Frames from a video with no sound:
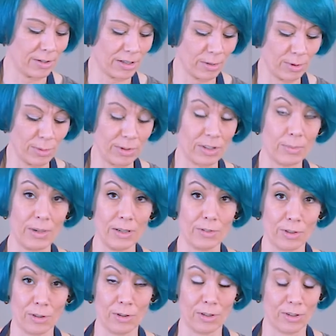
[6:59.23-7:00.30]
Like we want the
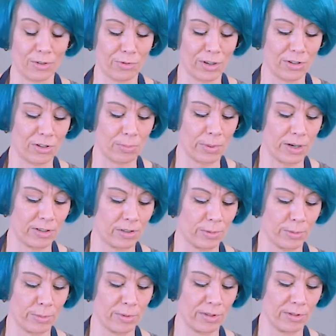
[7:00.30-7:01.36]
basil to look as fresh as
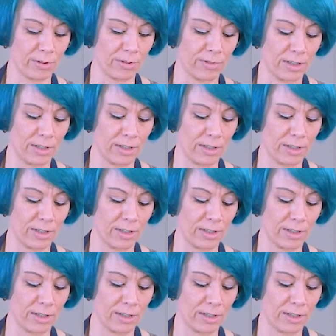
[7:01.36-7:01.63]
possible when we serve